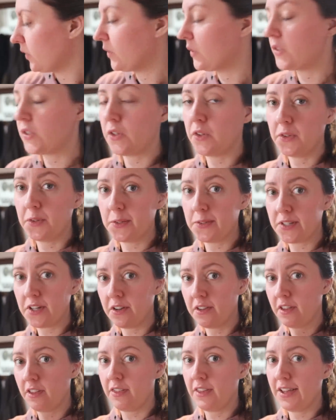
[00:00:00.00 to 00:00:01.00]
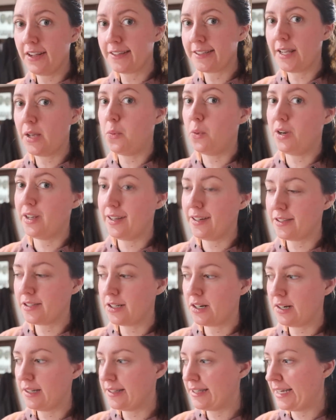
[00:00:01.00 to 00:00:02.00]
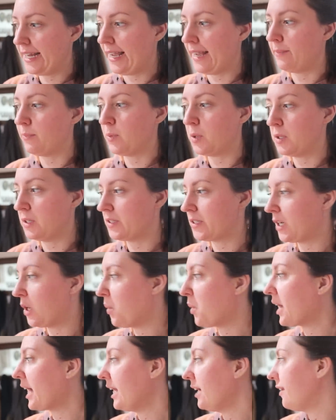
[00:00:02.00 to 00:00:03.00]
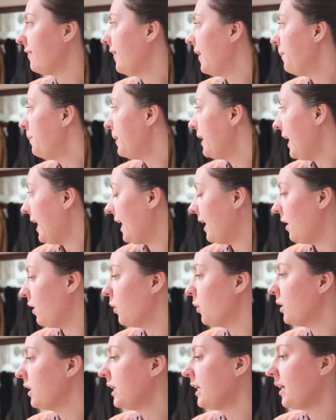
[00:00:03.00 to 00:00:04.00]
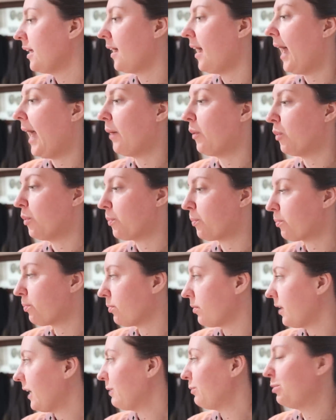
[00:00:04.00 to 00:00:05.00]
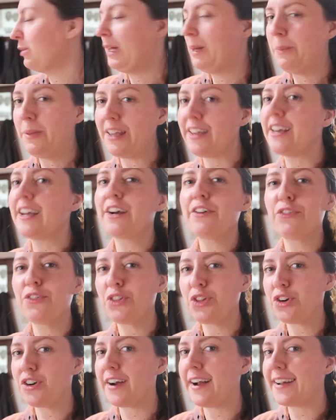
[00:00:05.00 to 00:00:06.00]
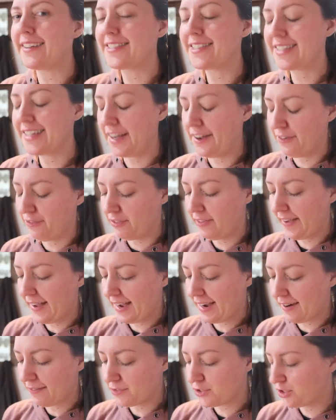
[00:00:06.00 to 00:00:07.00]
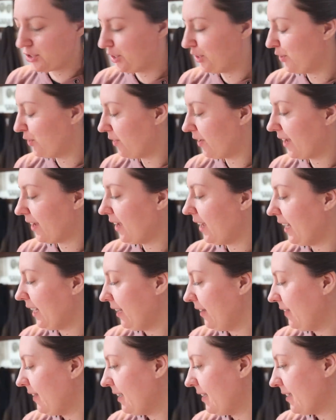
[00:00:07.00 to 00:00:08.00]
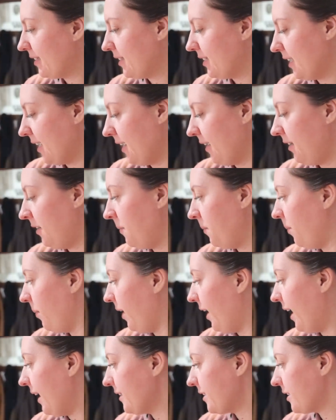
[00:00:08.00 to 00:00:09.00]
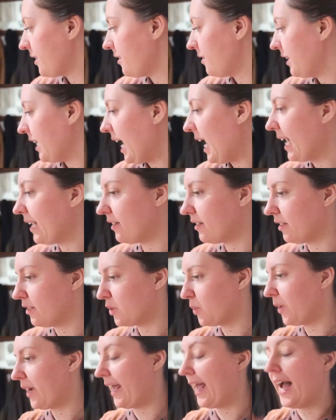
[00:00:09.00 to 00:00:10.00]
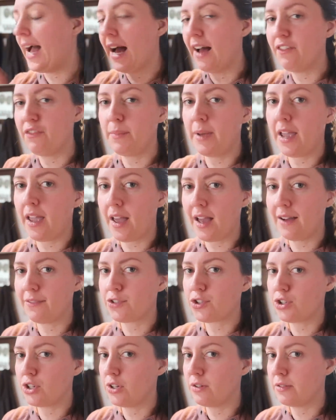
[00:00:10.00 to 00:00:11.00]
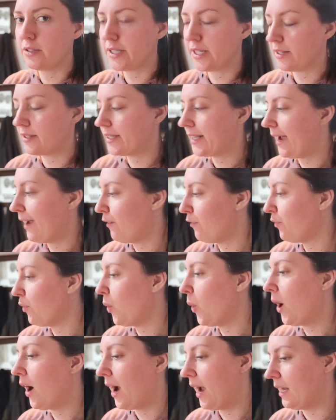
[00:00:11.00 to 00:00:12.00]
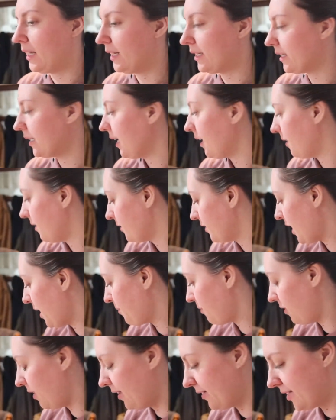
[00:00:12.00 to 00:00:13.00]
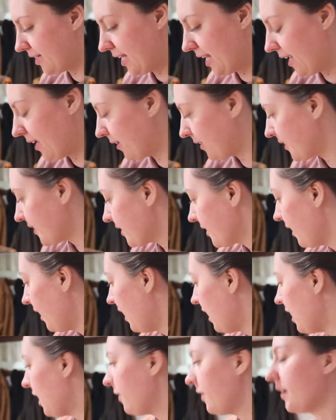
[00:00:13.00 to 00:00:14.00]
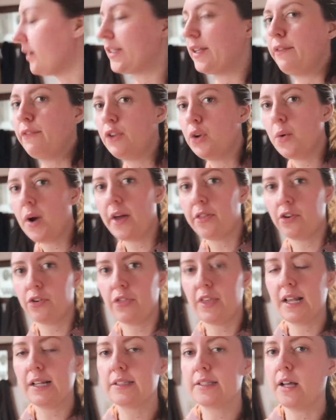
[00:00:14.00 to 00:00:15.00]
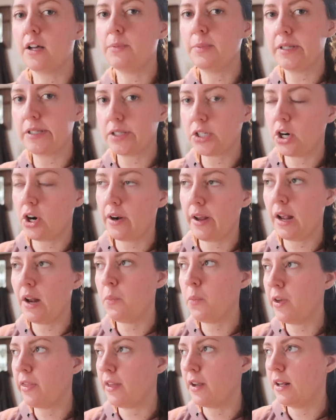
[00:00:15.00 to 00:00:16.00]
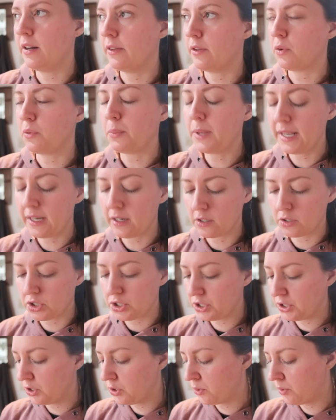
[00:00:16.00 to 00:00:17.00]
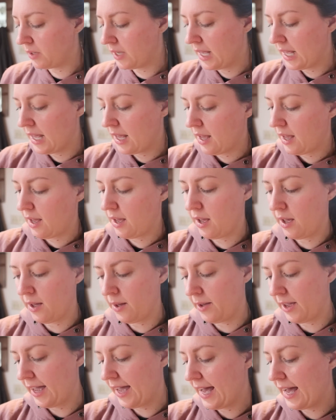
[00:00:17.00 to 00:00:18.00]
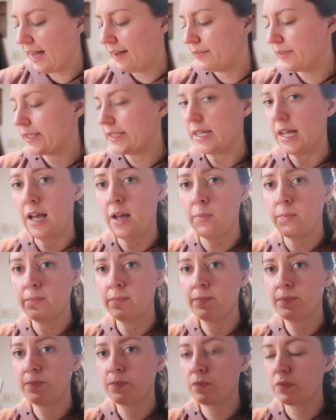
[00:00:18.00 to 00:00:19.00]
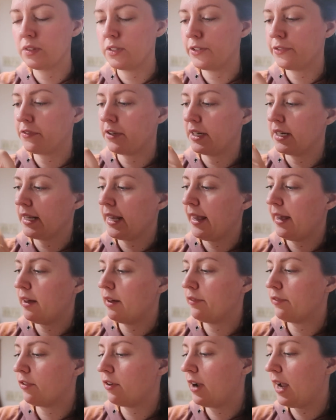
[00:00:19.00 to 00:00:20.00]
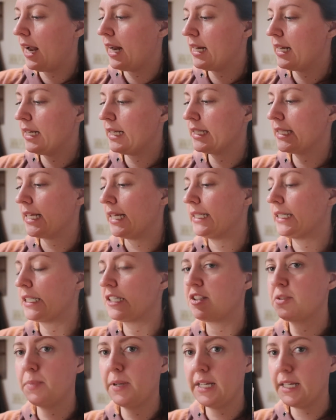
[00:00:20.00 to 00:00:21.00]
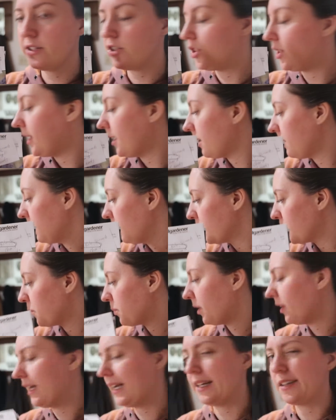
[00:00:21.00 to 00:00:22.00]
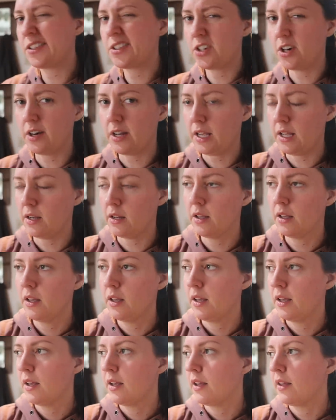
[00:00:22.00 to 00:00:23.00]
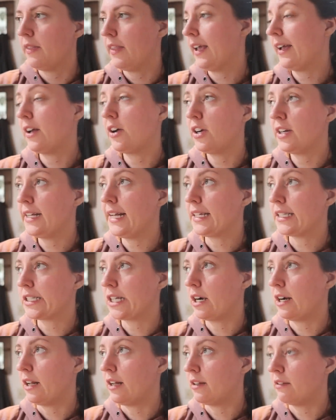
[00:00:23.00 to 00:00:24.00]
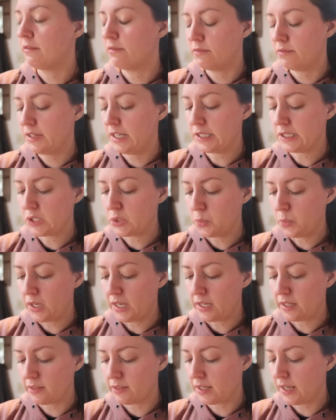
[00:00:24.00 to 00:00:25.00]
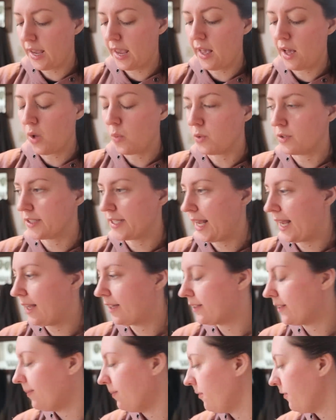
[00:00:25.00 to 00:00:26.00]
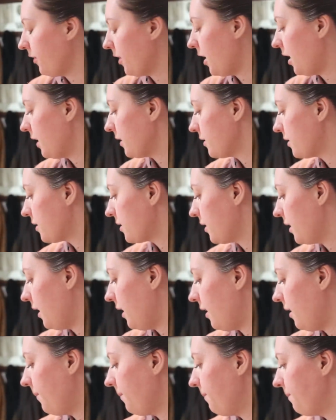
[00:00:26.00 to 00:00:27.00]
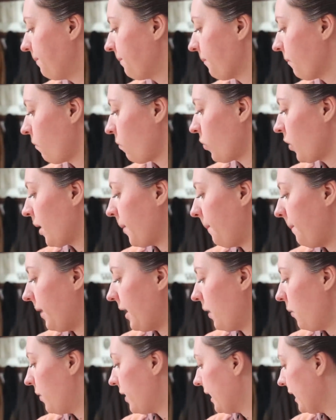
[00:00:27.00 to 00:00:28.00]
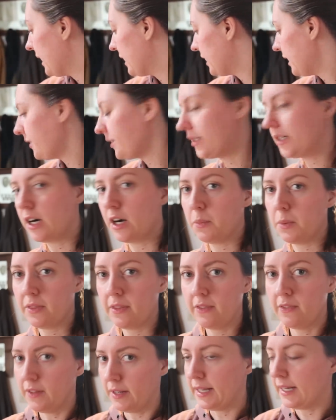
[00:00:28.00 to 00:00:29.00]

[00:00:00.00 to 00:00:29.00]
So those are the things I wanna get started today. I'm gonna start working on them now. I will probably be here for the rest of the afternoon getting these done, but that is what I have my afternoon set aside for. I need to get on top of these things. There's a few other things I'll be starting within another week or two. Uh, I have some different kale varieties and spinach here. Those will probably get started. They could get started this week. The kale will take some frost. Um, but I want to get these started within the